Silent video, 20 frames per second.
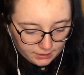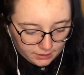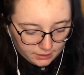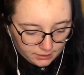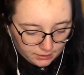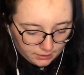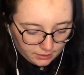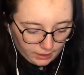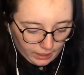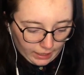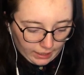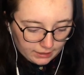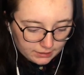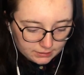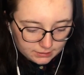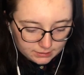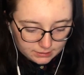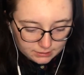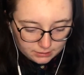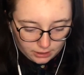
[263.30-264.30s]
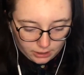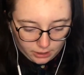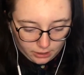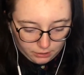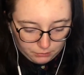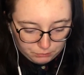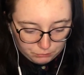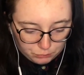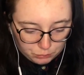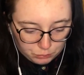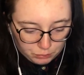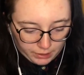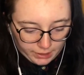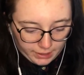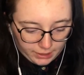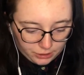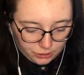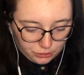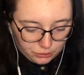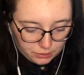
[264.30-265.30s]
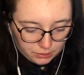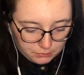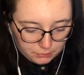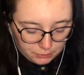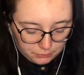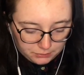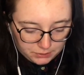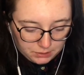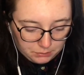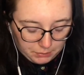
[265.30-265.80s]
that's where you can obviously